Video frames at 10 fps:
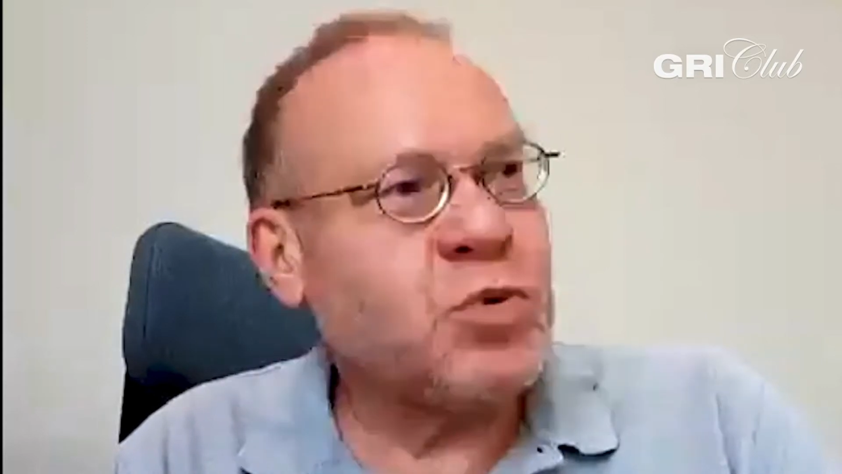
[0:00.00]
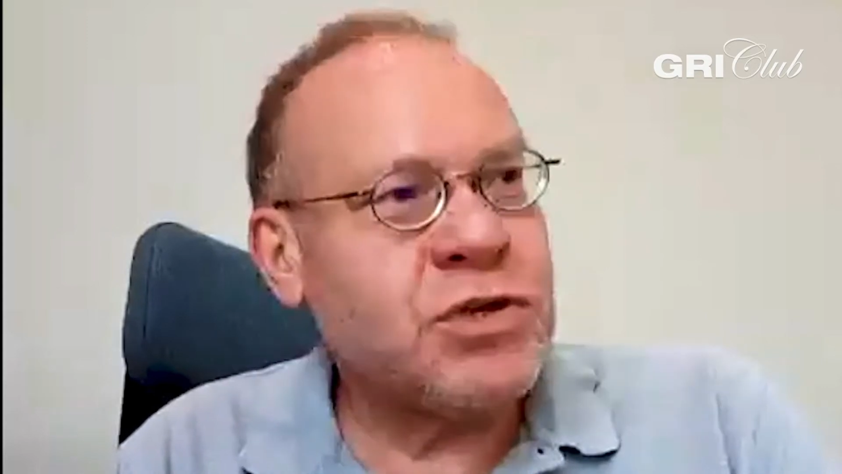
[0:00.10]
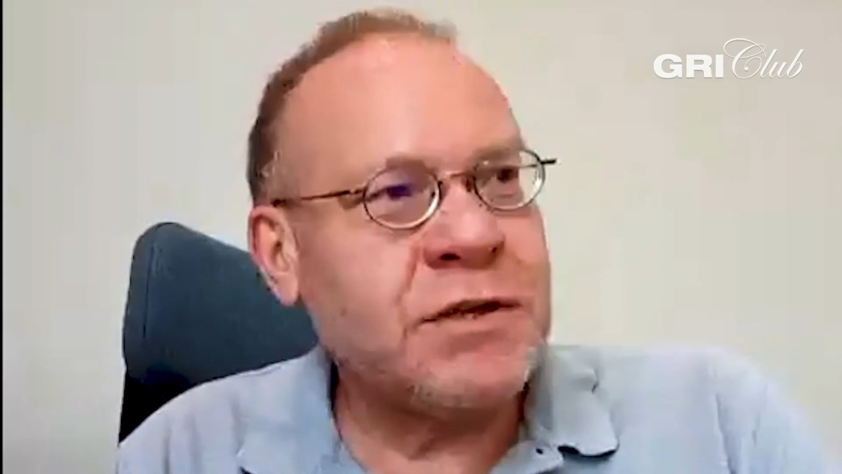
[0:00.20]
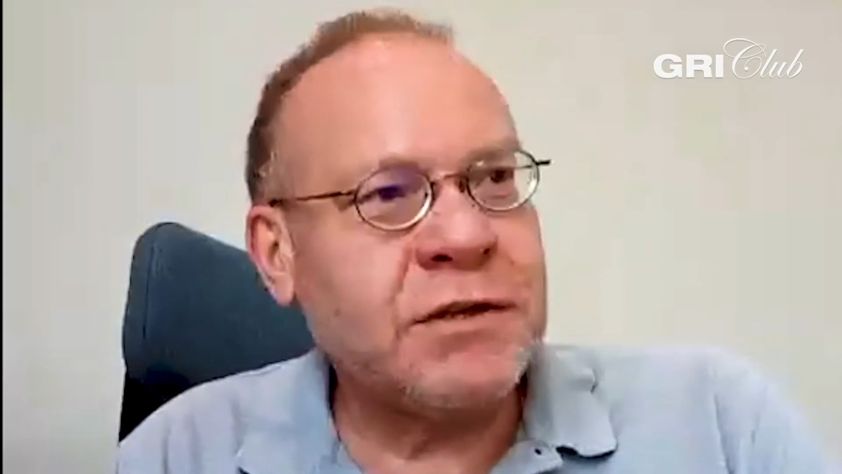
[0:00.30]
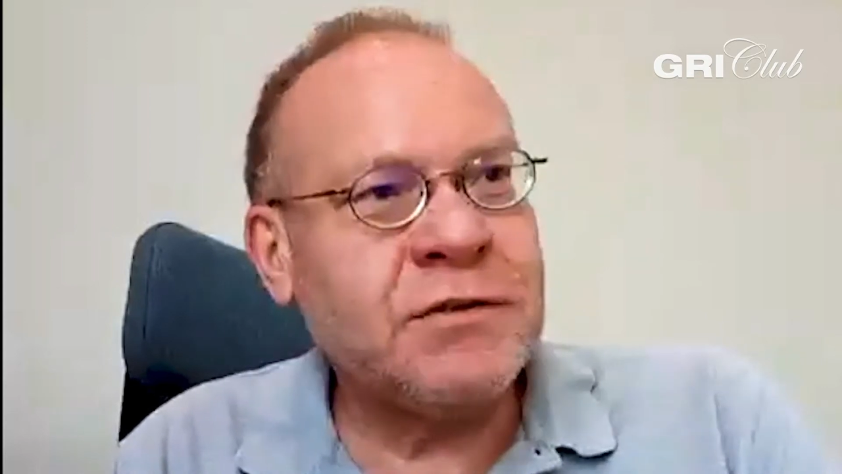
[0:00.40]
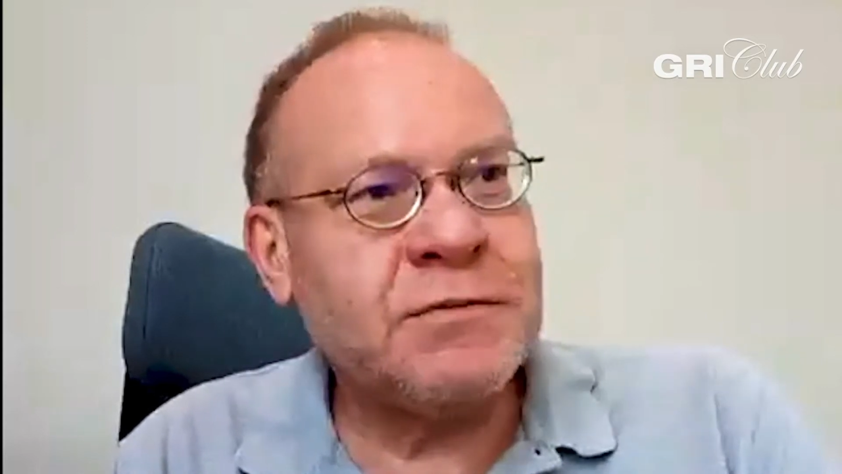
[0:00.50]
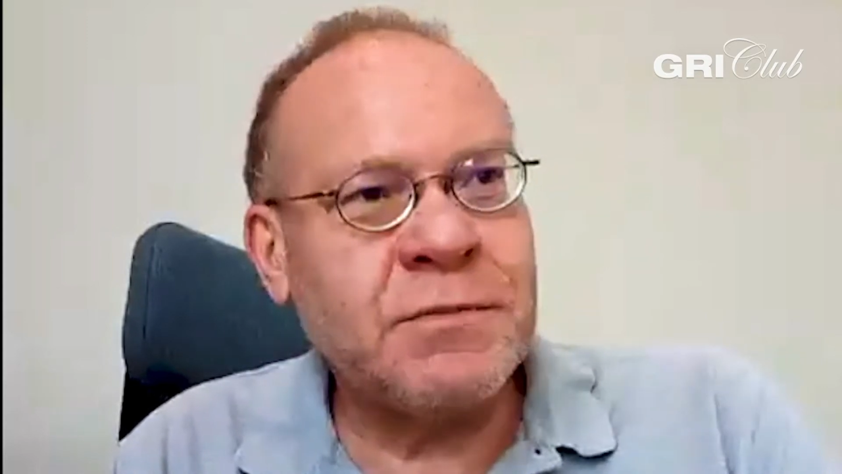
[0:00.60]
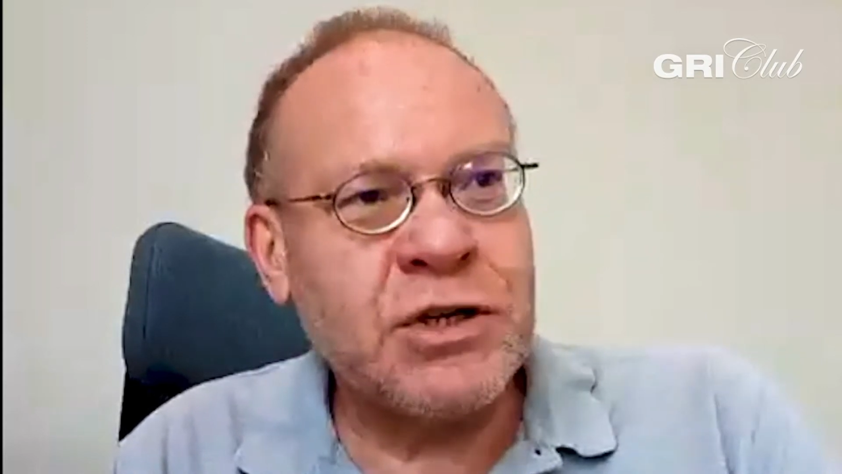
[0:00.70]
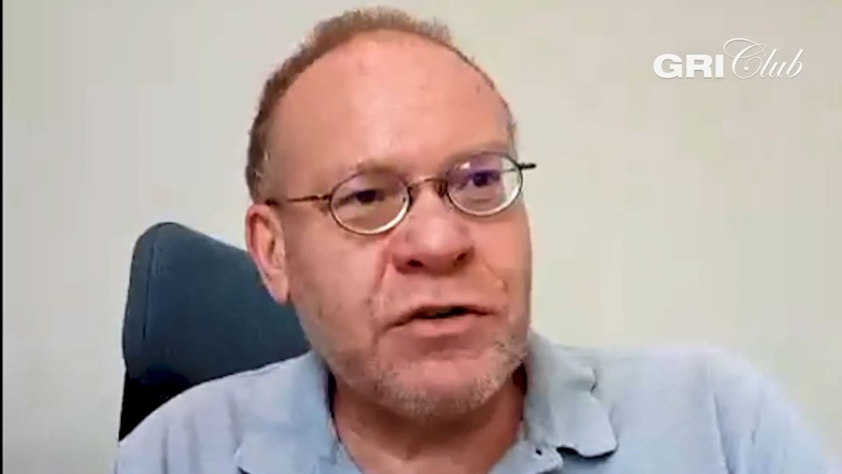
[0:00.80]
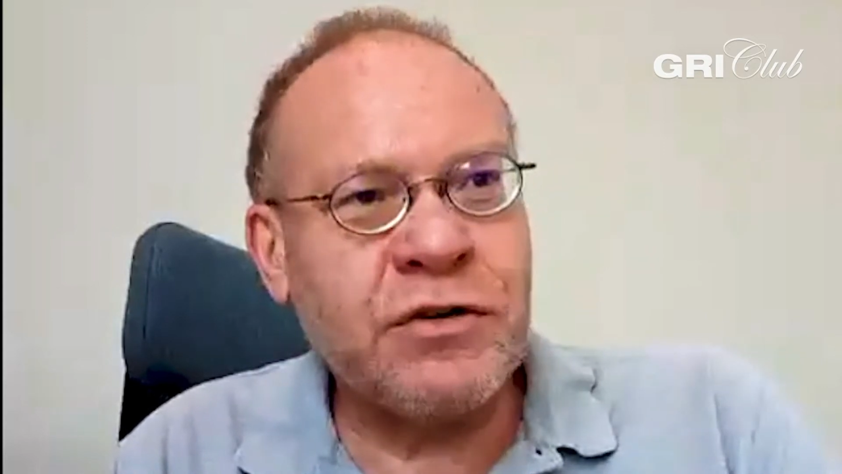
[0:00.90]
which is not
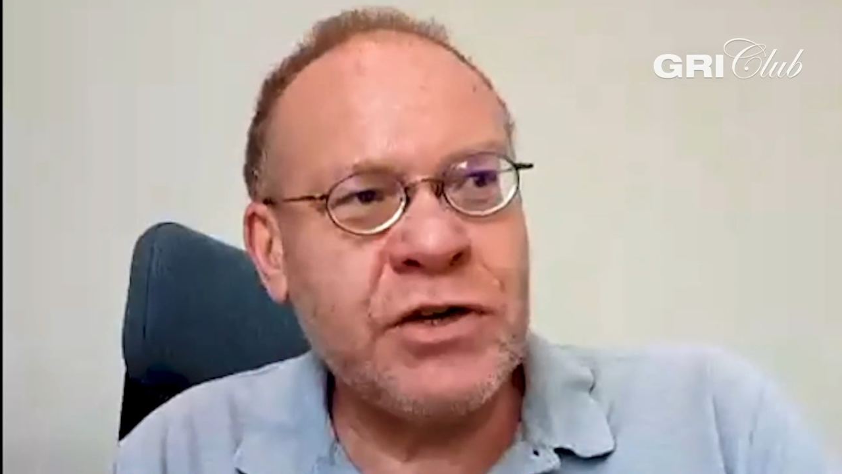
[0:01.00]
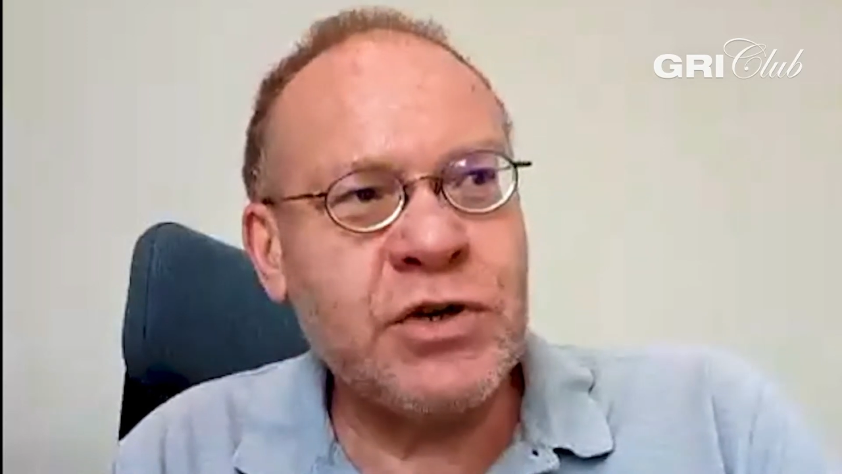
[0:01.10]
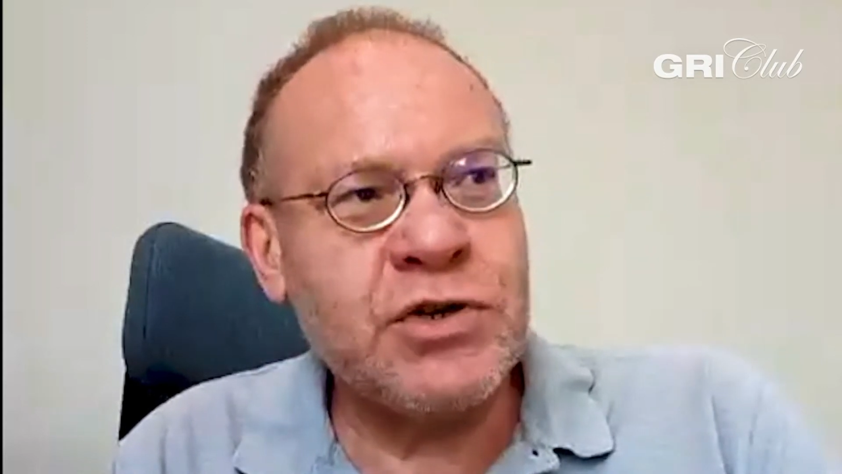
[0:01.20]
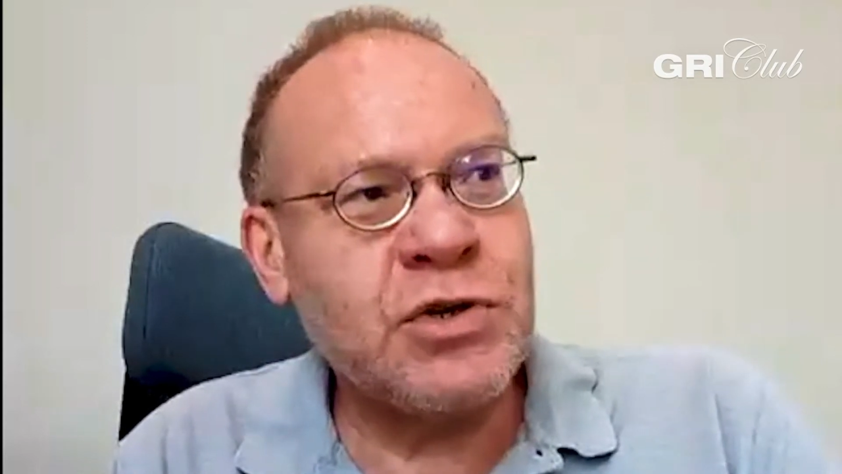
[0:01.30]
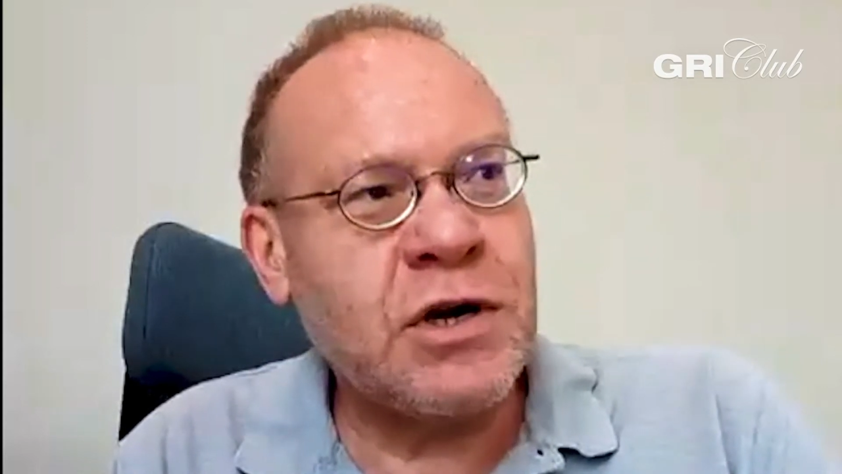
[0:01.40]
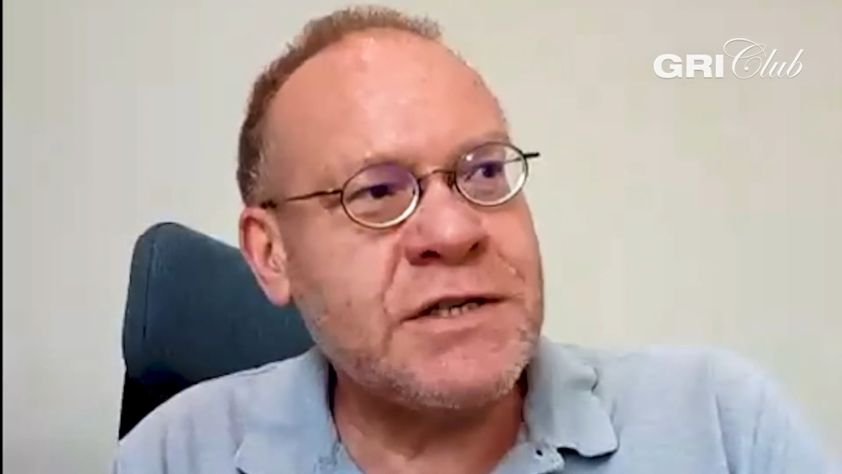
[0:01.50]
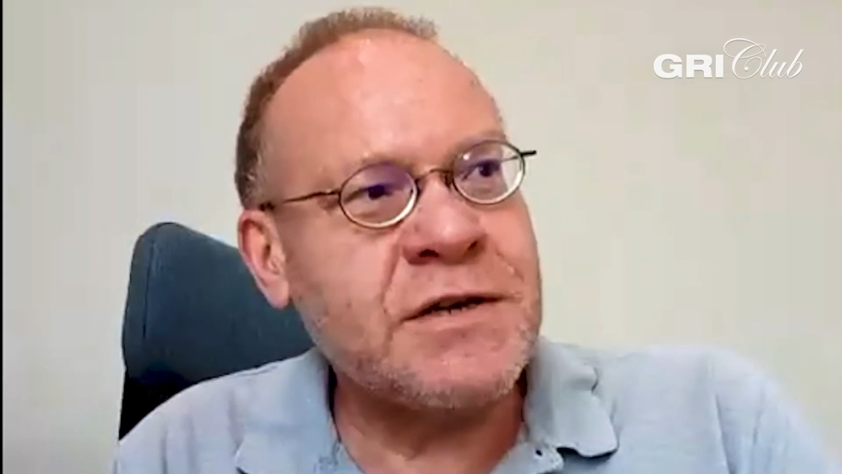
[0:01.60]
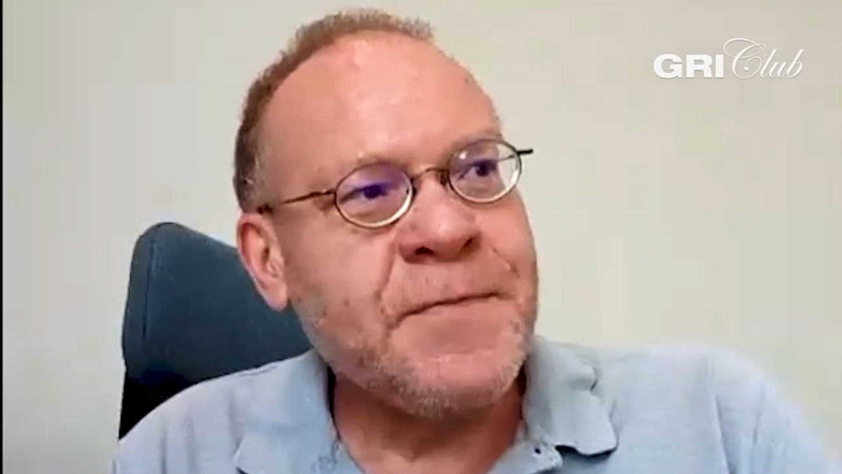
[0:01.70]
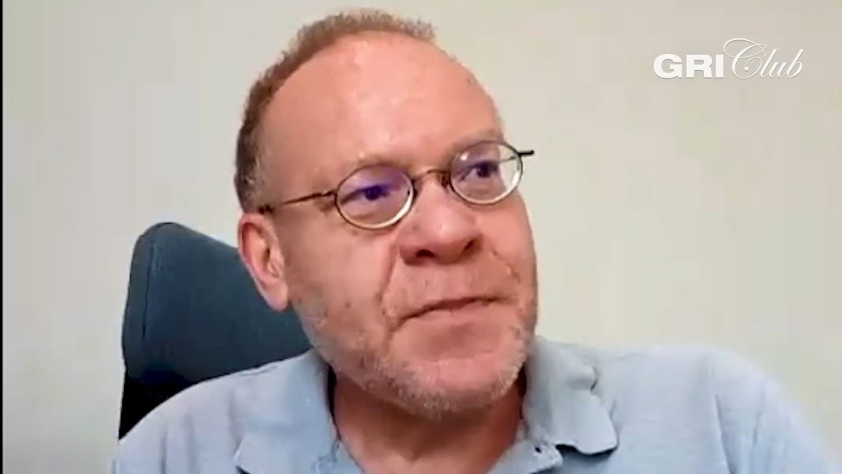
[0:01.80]
much of interest to us.